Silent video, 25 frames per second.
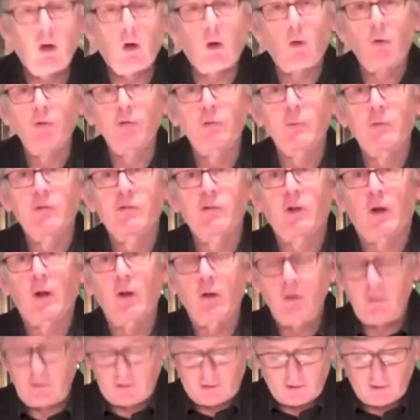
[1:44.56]
Also in
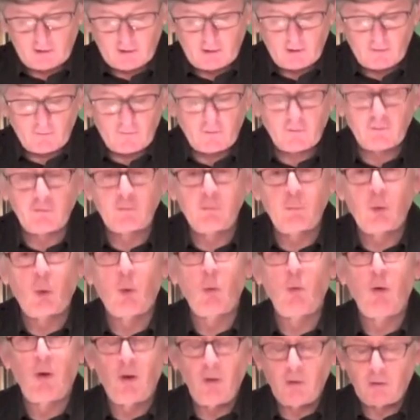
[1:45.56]
Scotland, another
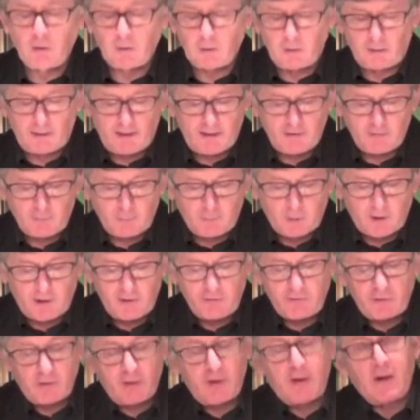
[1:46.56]
small local
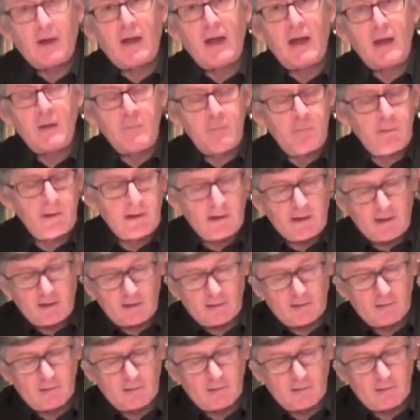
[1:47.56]
enterprise, NB.